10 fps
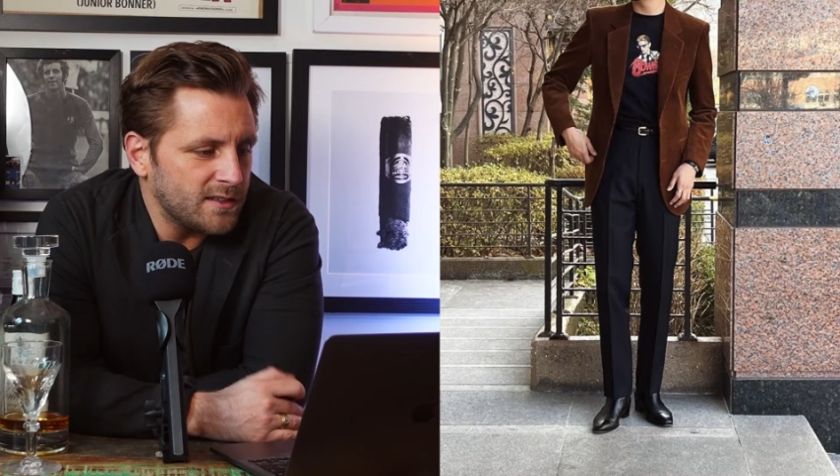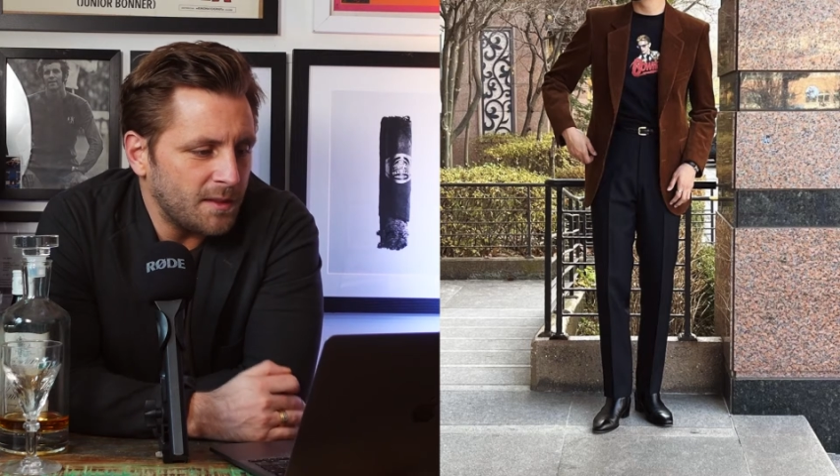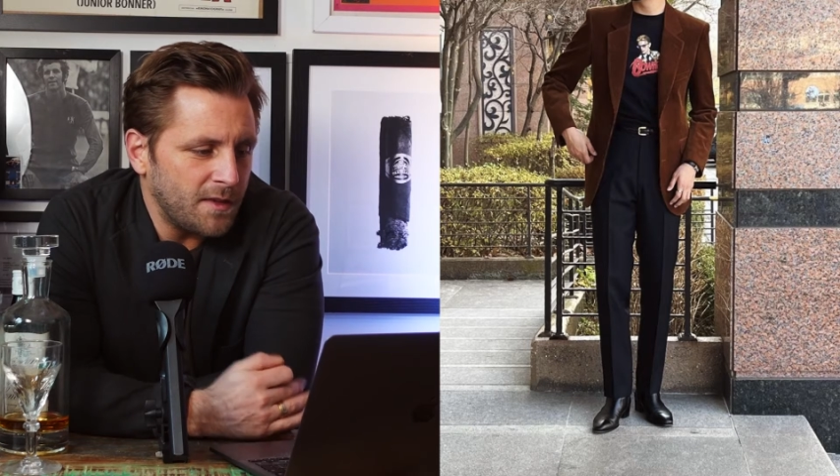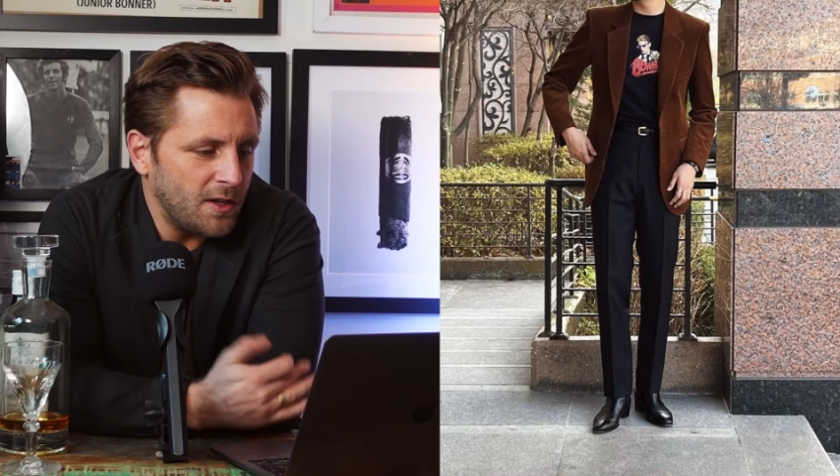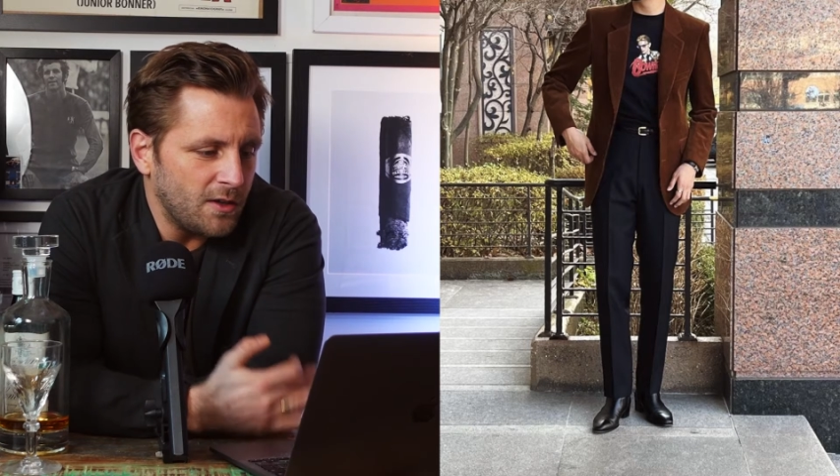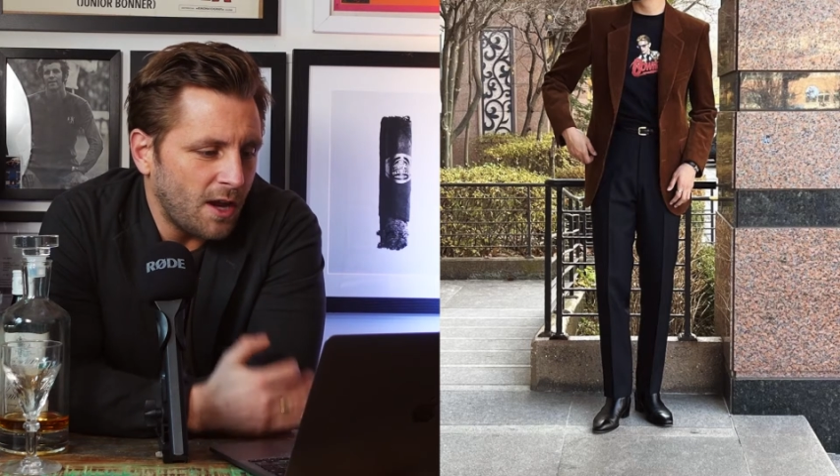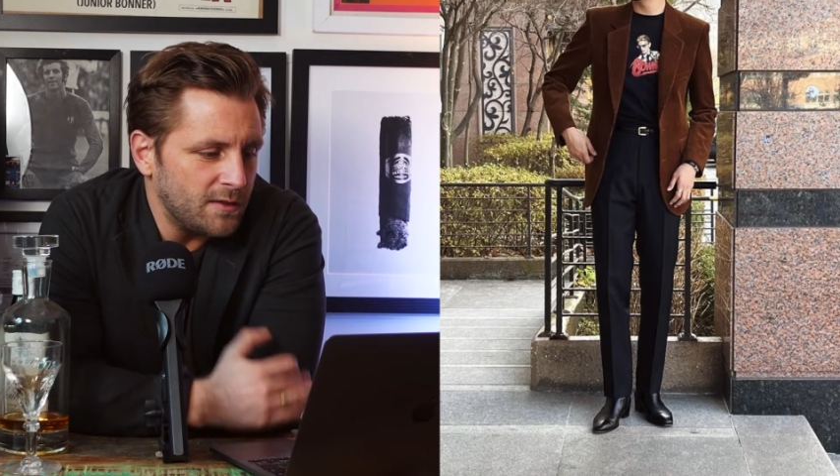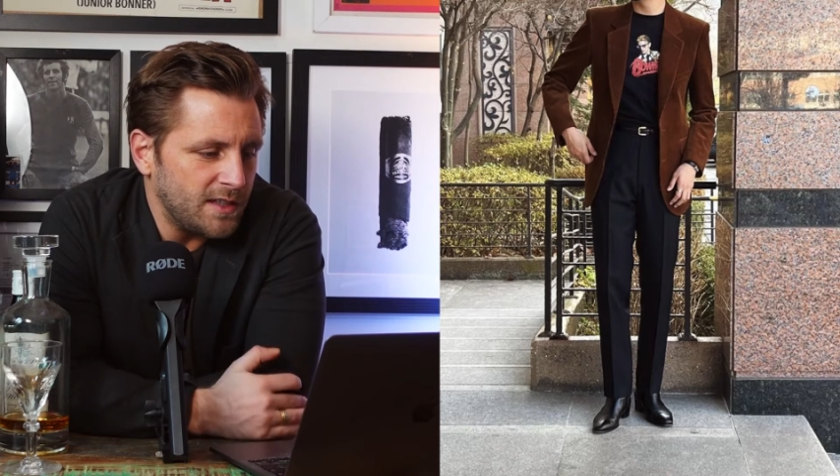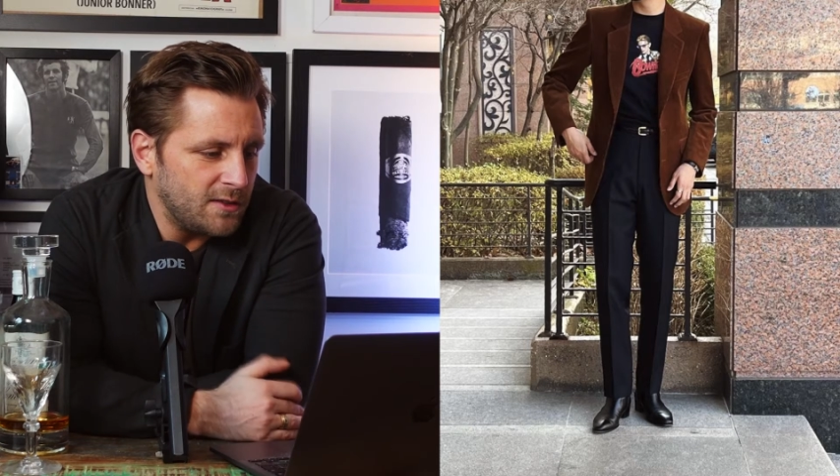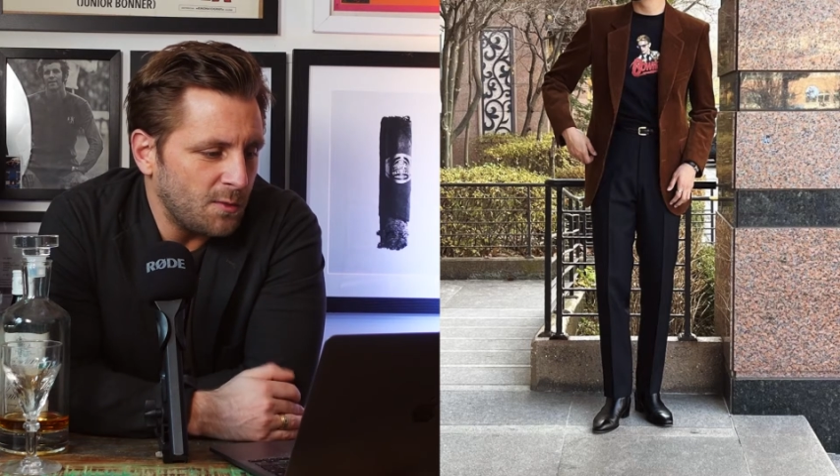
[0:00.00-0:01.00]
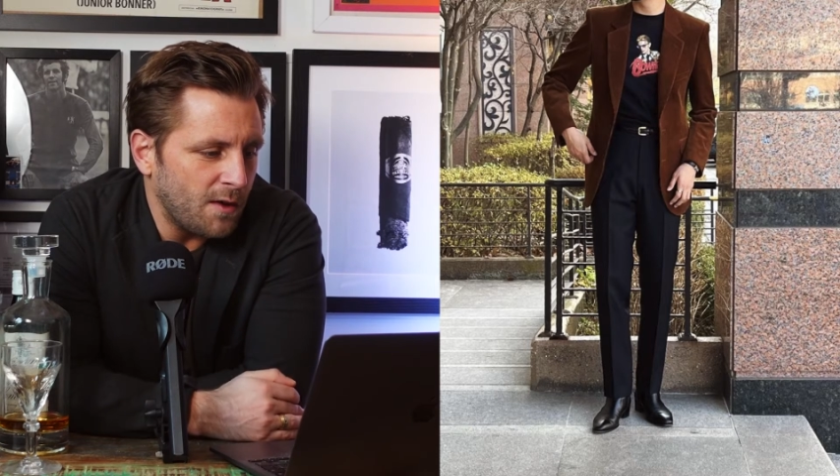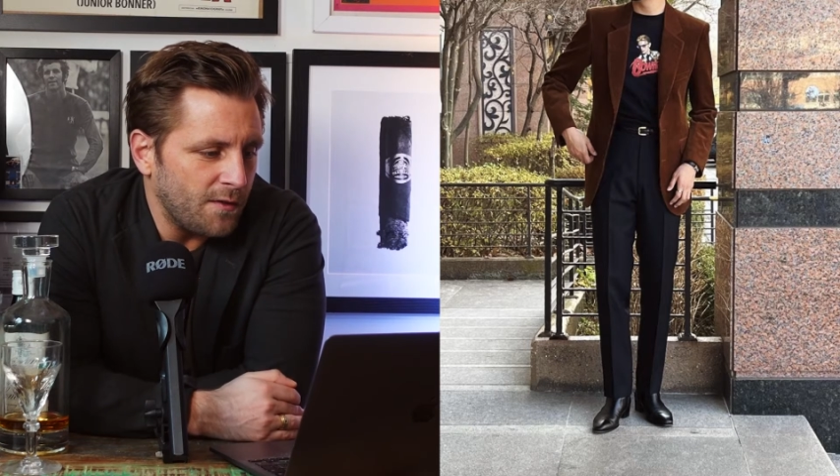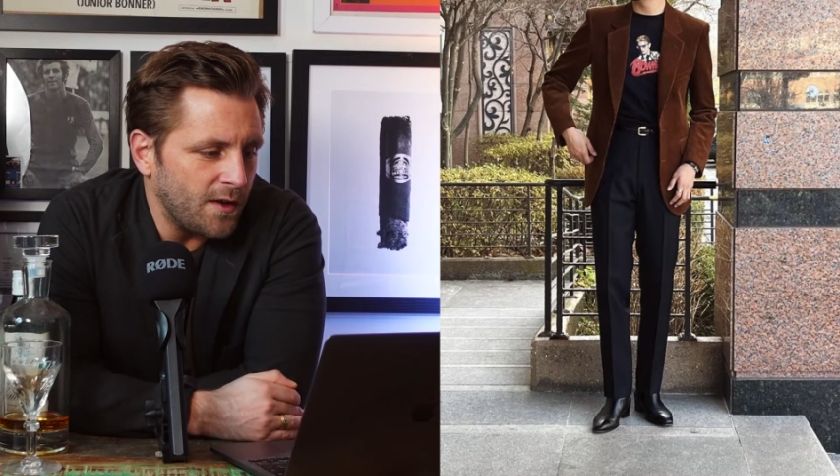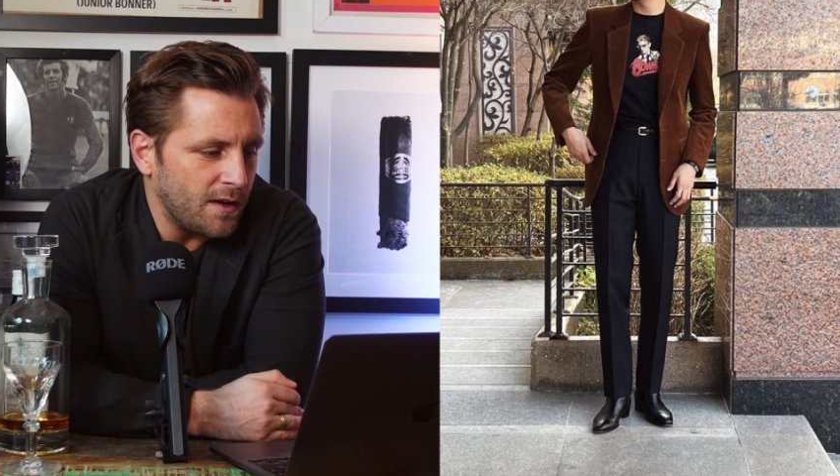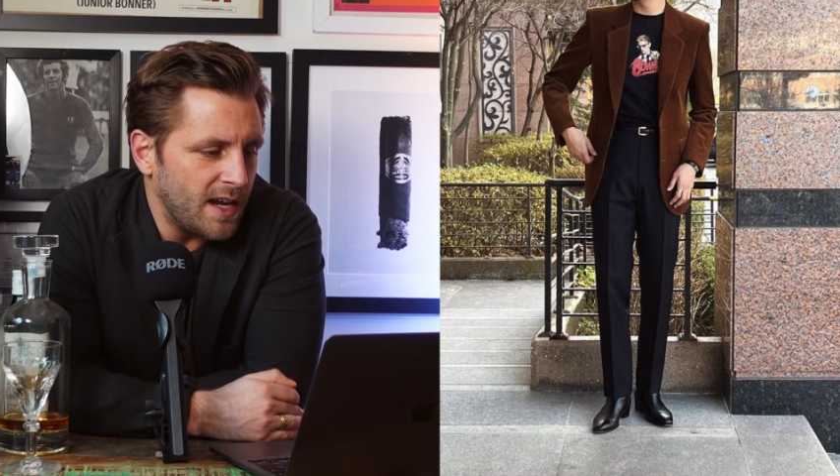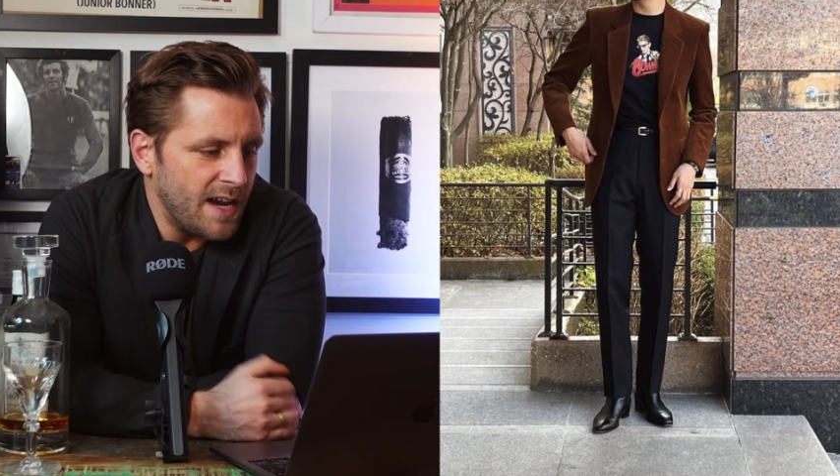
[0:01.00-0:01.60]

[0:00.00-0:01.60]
something you don't see too often.